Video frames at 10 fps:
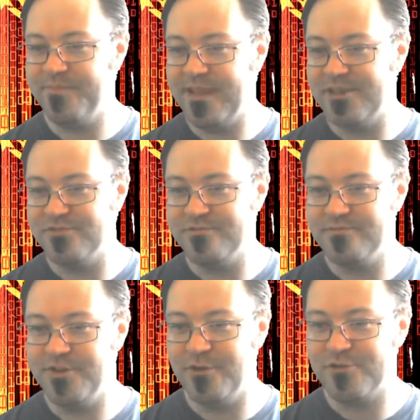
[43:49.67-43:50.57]
and,
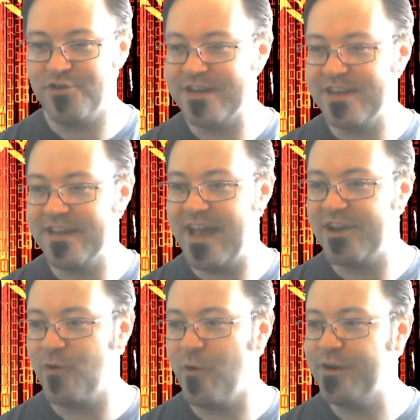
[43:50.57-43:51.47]
you know, trending
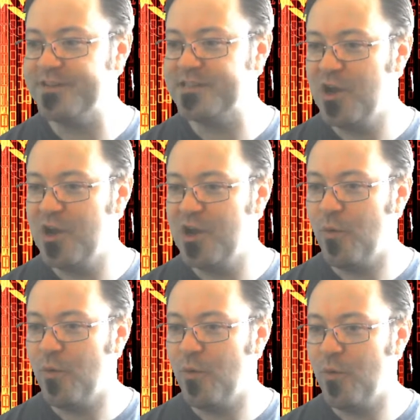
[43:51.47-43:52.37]
categories. We
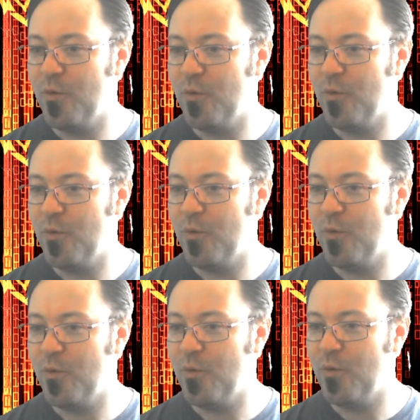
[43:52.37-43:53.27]
also have
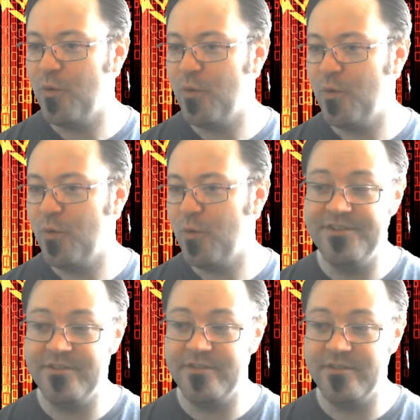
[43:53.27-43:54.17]
communities,
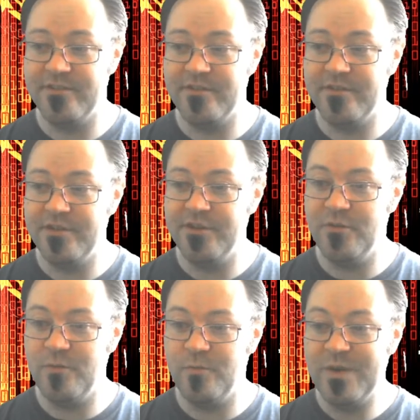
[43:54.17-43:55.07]
and
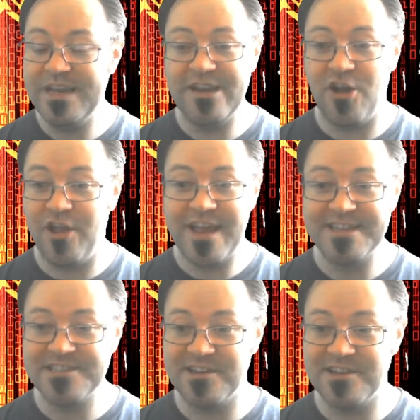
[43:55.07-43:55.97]
we need all
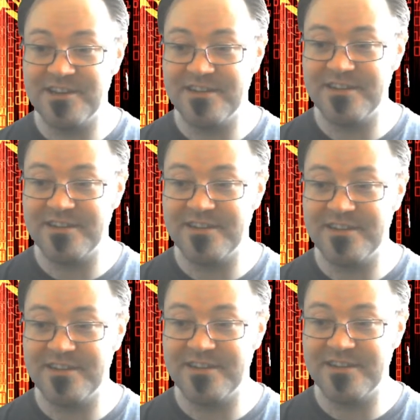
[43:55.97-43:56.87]
hands on deck for this,
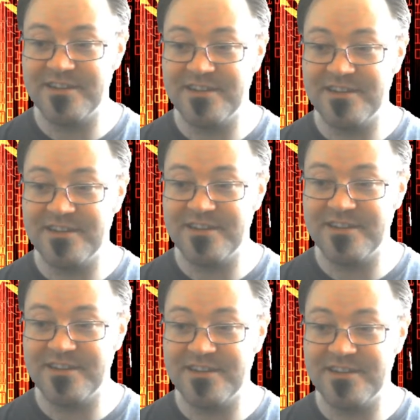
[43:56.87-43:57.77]
really. Like,
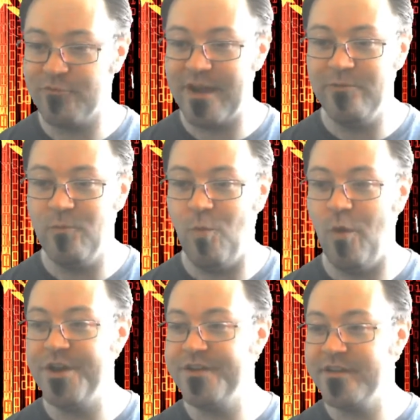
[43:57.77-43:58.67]
everyone can write
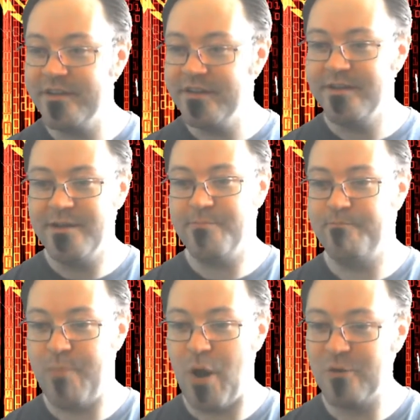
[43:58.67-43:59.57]
one
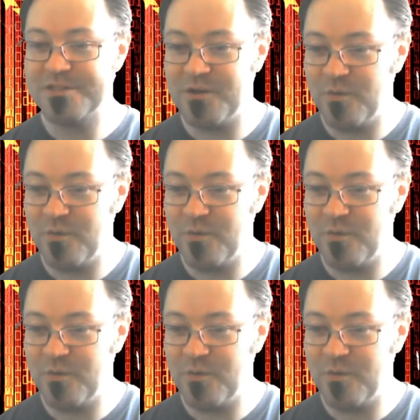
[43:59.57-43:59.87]
post a